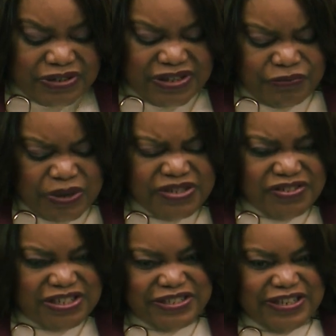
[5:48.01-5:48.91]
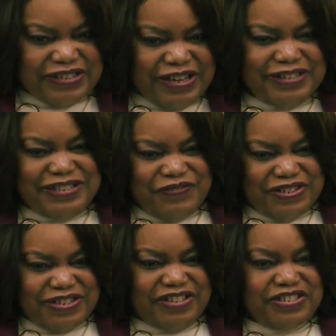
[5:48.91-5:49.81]
It wasn't just the Atlanta TV
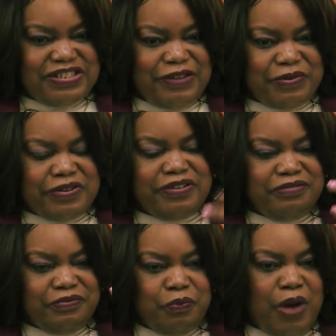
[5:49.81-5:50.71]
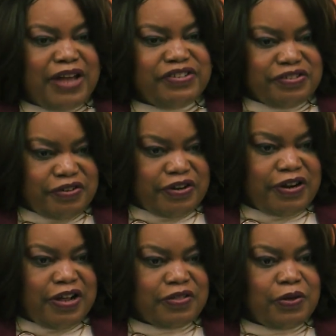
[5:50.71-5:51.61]
stations that were watching
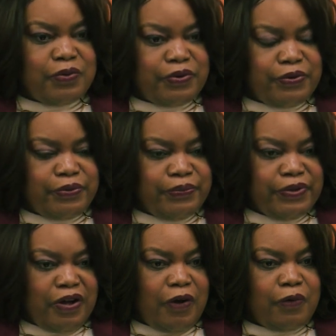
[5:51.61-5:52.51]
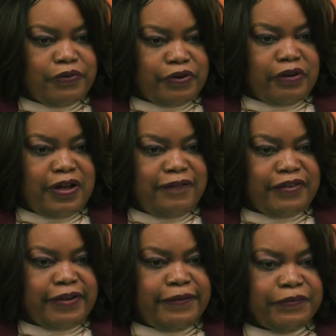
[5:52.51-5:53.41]
her. A local owner of
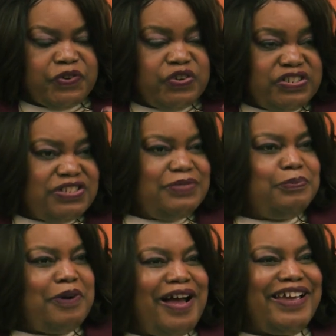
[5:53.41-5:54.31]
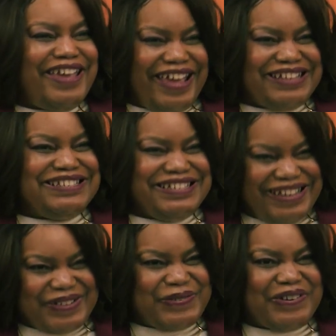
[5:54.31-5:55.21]
a Christian broadcasting
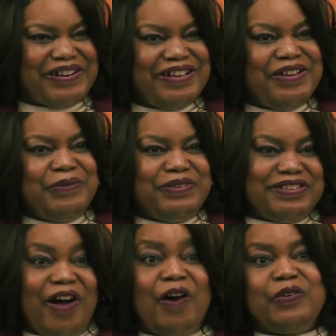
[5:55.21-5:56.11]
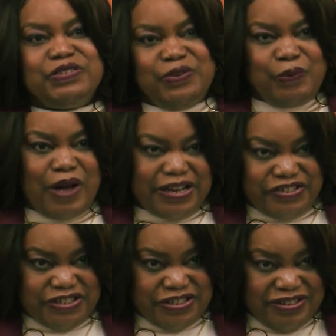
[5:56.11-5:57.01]
network was also
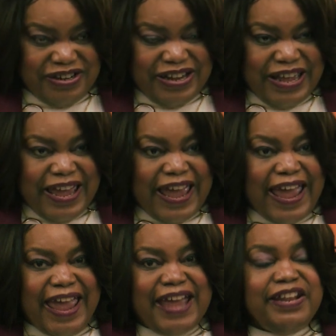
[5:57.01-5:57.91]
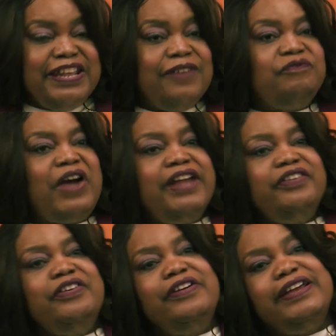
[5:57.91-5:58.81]
watching. And he
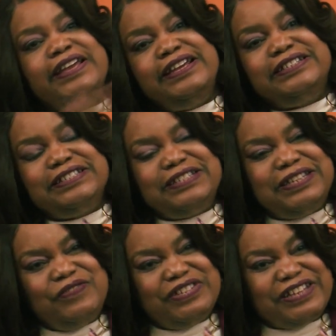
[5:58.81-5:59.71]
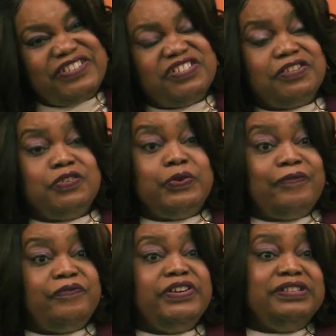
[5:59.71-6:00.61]
invited her into the TV station to do a
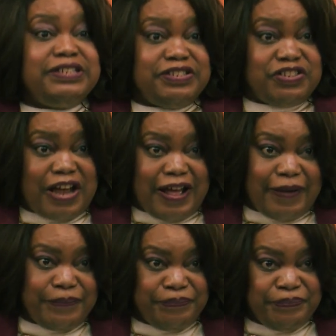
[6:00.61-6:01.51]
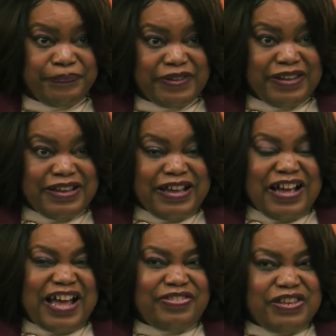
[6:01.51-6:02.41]
fill-in job.
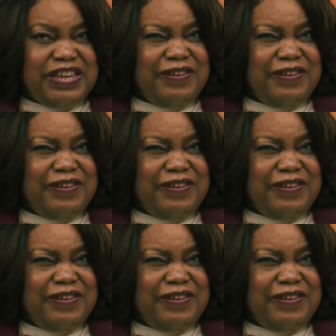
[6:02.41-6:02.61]
I think he